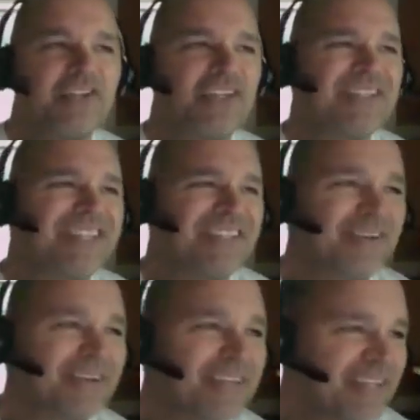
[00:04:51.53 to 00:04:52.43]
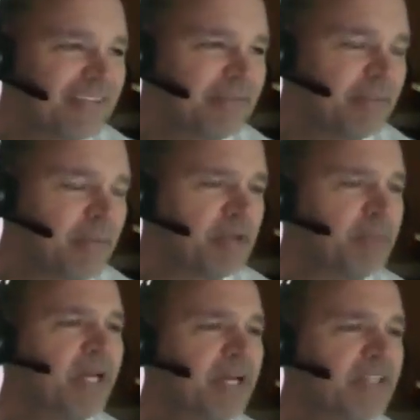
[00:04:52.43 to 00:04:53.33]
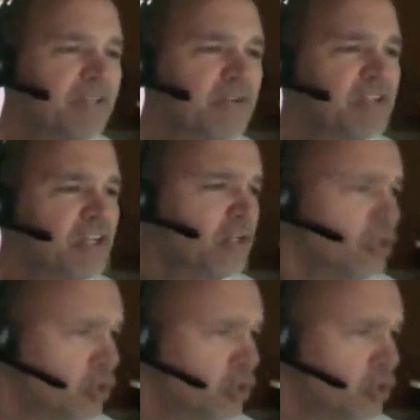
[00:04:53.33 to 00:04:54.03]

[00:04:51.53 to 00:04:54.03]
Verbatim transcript: just that they're Mayor de Blasio is saying,